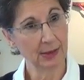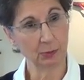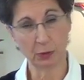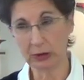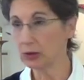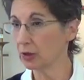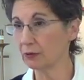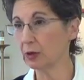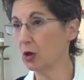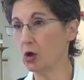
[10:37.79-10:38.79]
and bring to
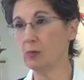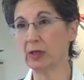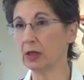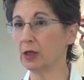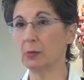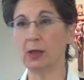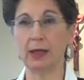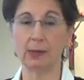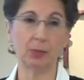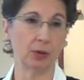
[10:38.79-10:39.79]
every home a caramel
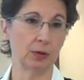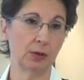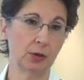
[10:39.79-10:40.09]
apple,